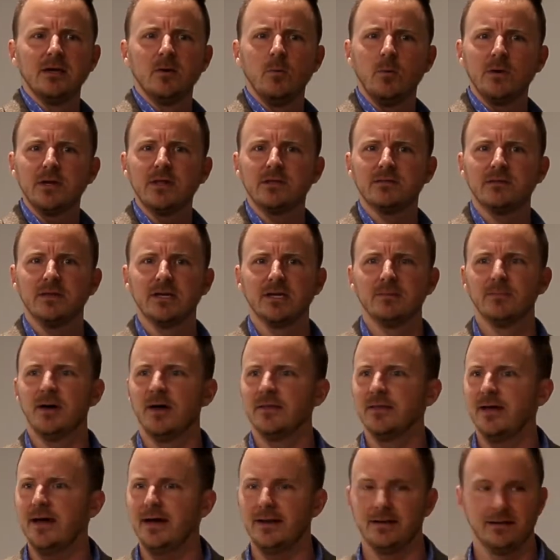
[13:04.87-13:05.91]
What do you think about
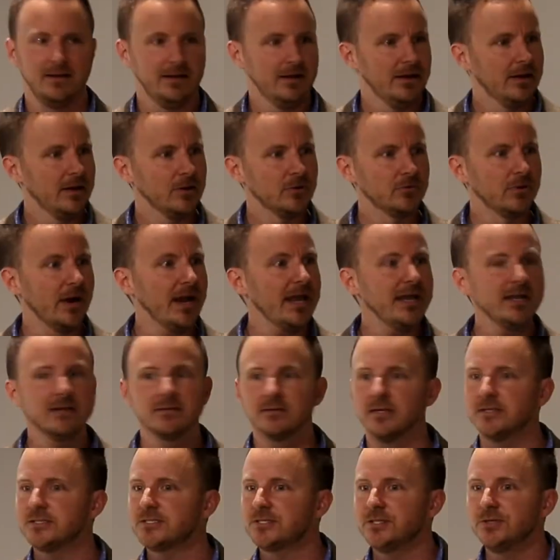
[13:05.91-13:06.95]
that? Great,
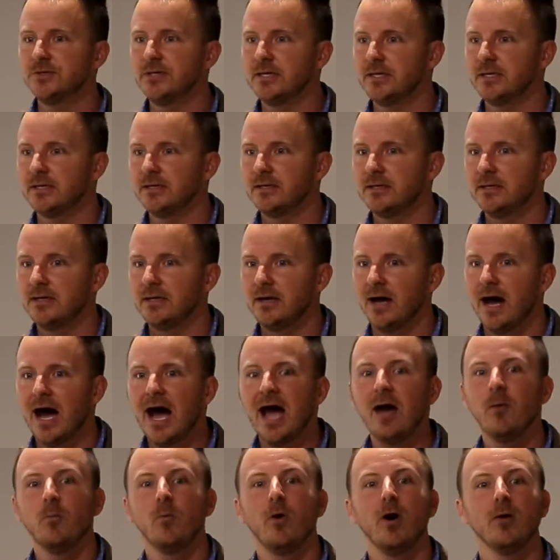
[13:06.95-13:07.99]
let's do it.
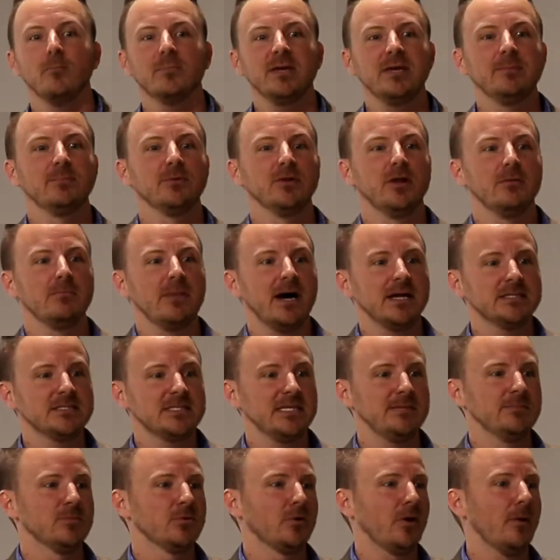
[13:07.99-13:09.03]
I want people on my
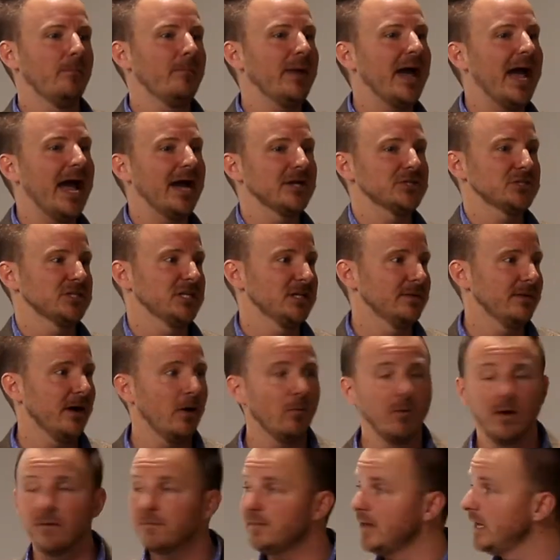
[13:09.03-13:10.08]
team who are passionate
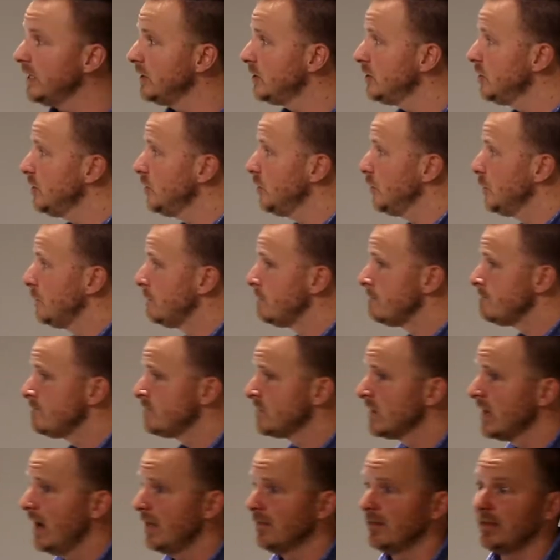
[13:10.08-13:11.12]
about what they do.
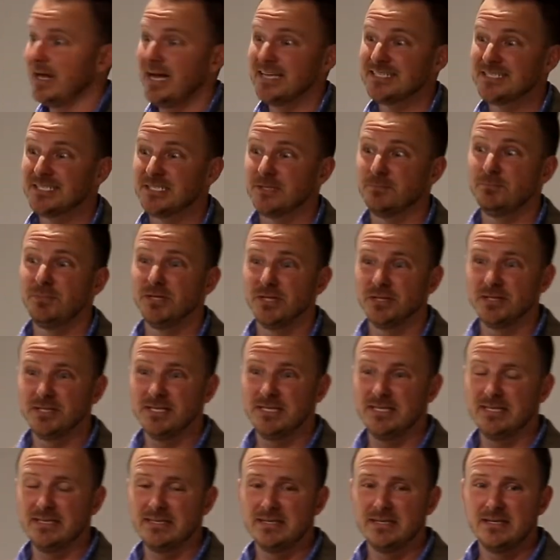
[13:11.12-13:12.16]
And the last is
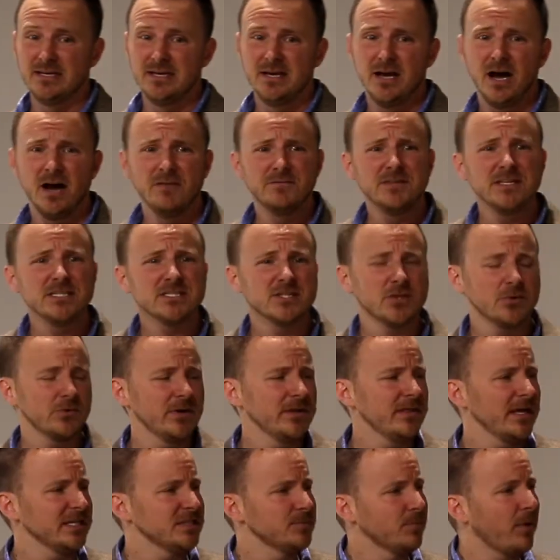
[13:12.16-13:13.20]
ability. Of these 3,
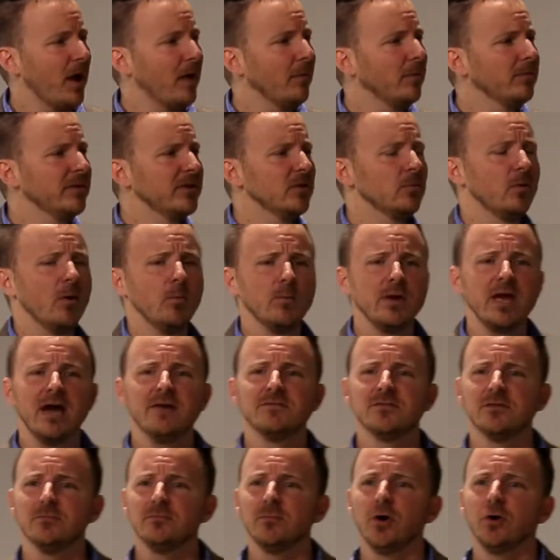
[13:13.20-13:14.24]
that's probably the one we
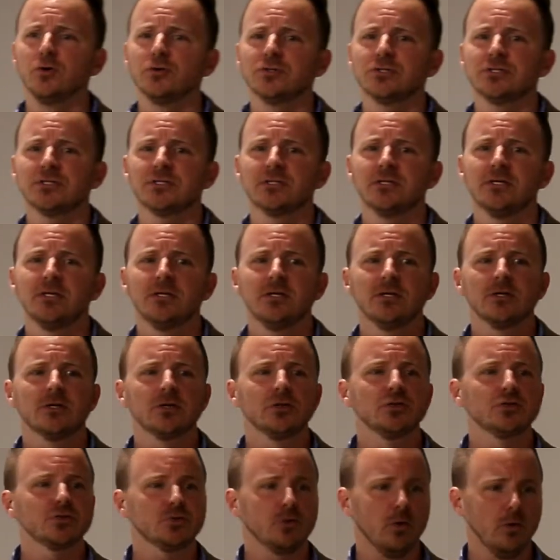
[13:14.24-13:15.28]
have the most
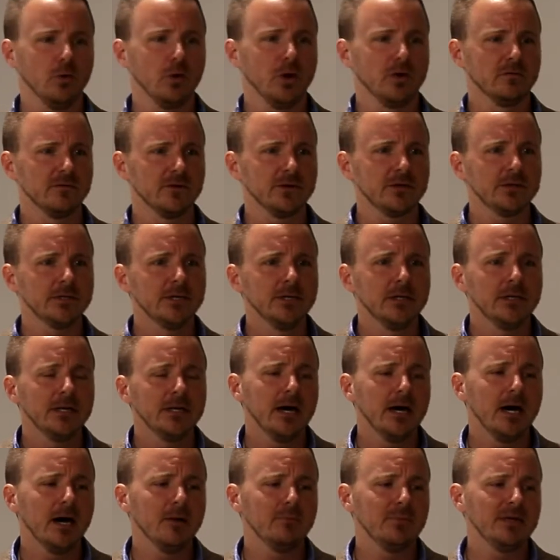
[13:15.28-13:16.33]
control over
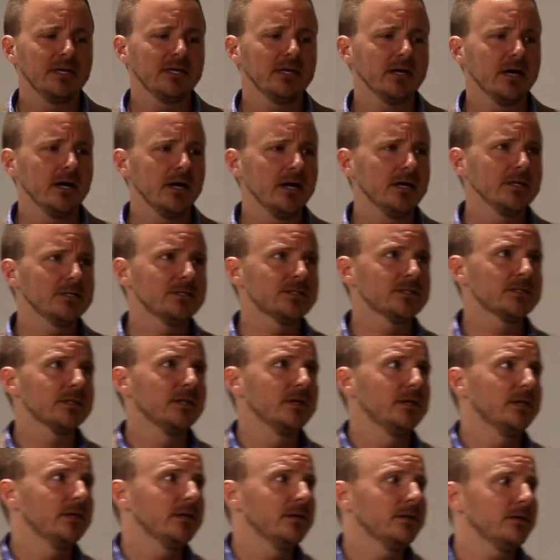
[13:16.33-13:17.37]
because
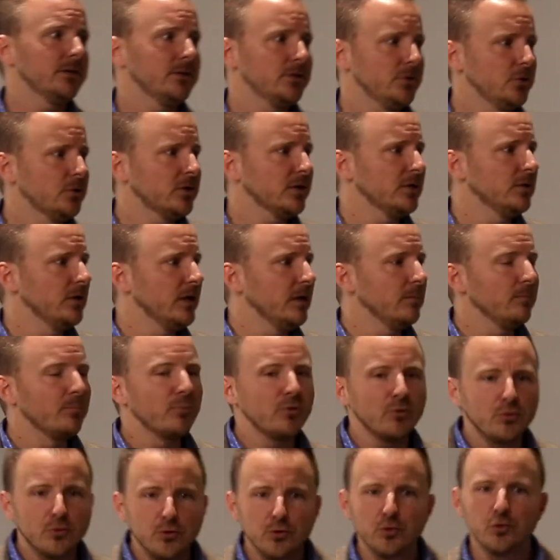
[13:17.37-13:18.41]
you can
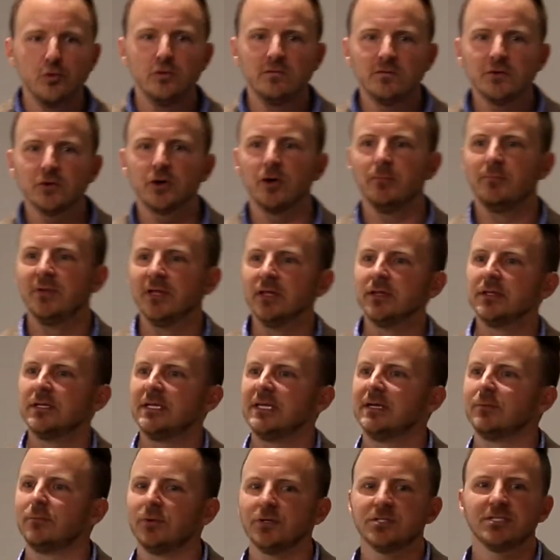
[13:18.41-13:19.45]
improve your
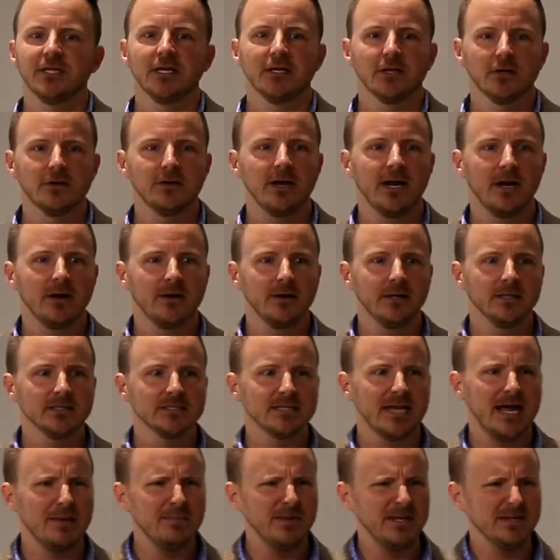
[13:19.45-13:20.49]
ability in particular areas.
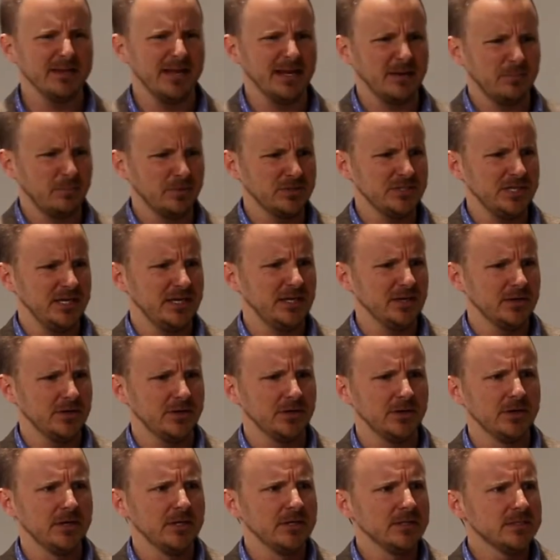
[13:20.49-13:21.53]
And I mean
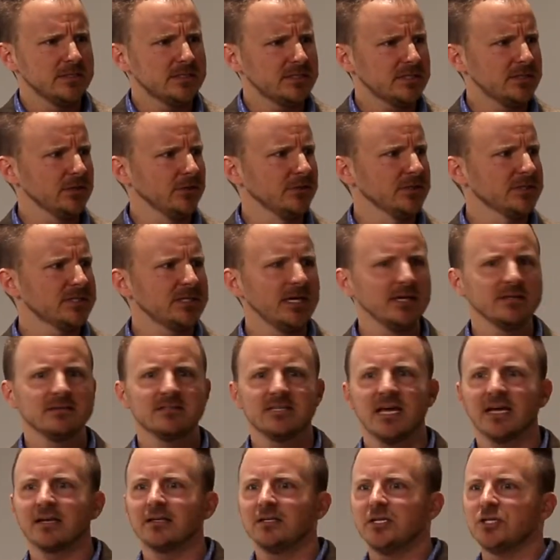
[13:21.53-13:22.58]
particular skill set,
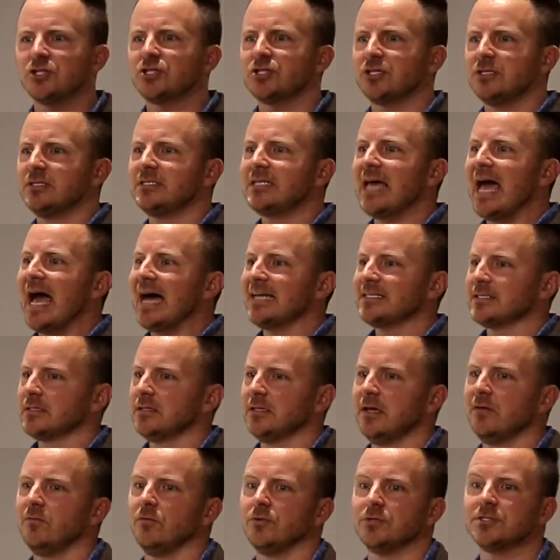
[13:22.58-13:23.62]
technician, task
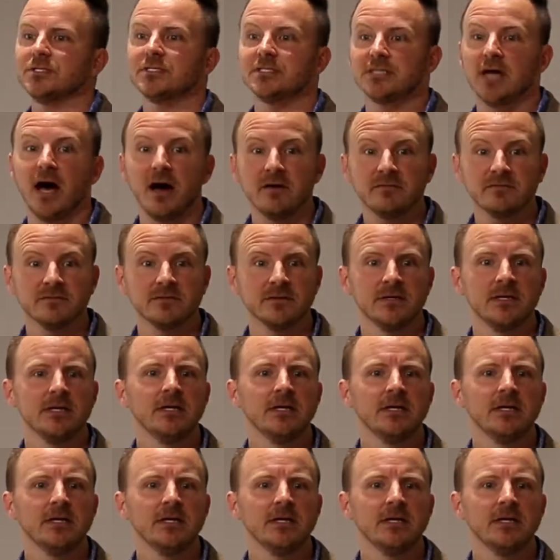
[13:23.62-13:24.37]
level stuff.